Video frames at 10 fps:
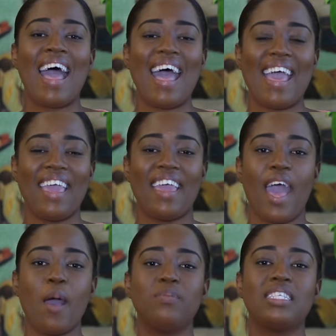Hi,
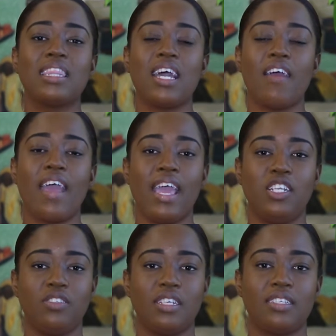I'm Sathara
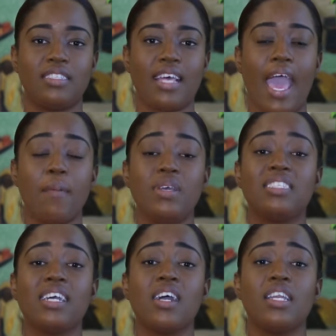Hendricks. I am a
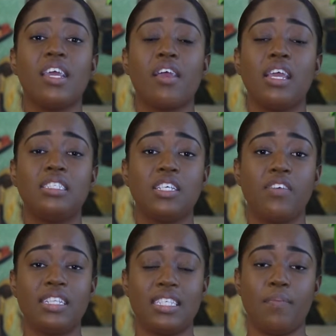second year
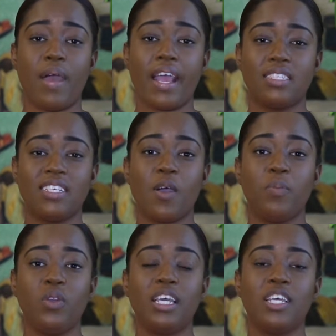integrated marketing
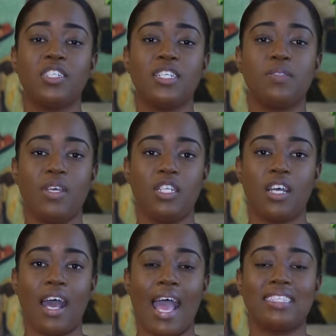communications
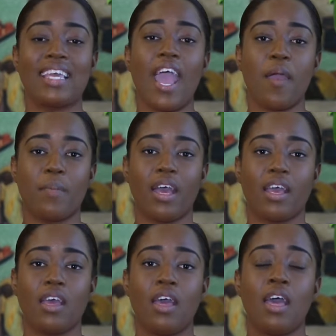major at Carimac.
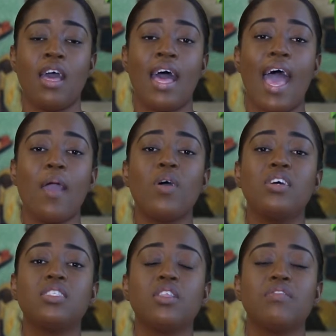I am
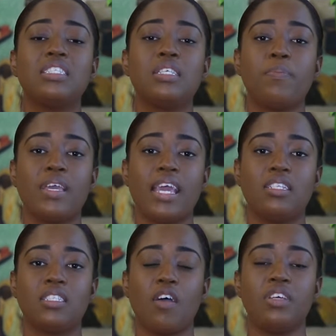also the
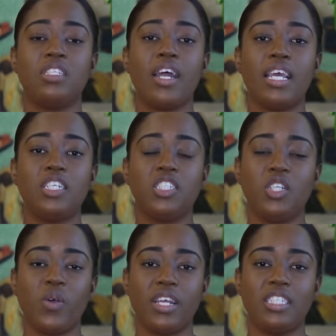recipient of the Donet
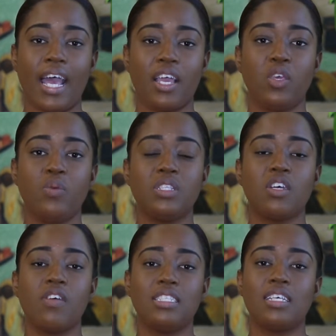Chinloy Chang UWI
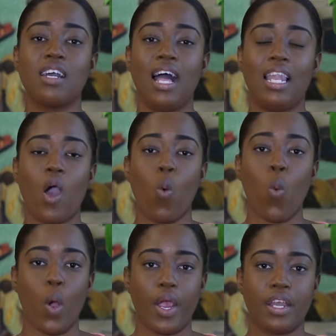Toronto Gala
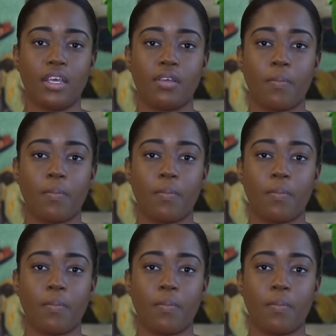Award.